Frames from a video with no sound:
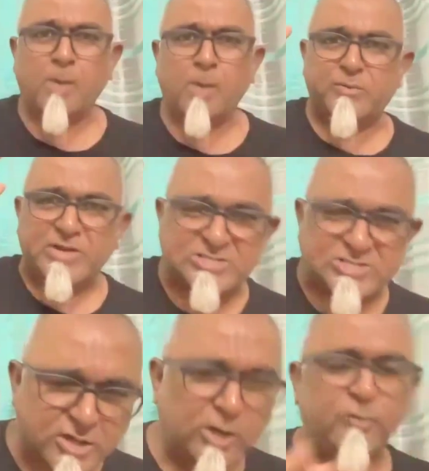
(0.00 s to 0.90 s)
but we
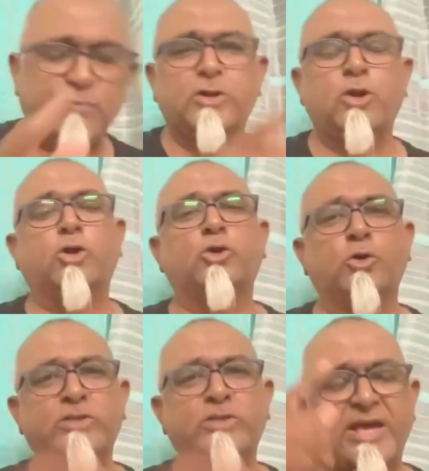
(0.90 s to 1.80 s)
still will not know
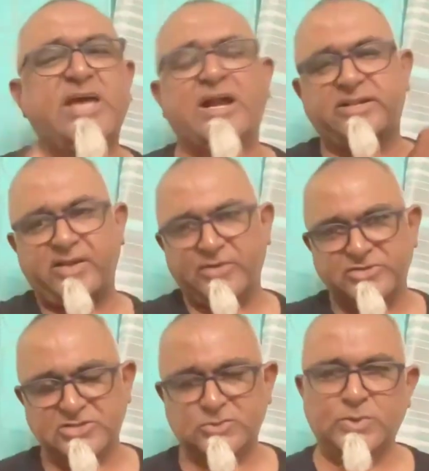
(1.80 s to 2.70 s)
the exact day when
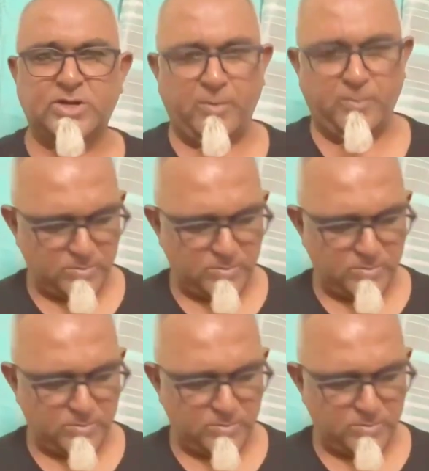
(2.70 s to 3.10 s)
Jesus will come.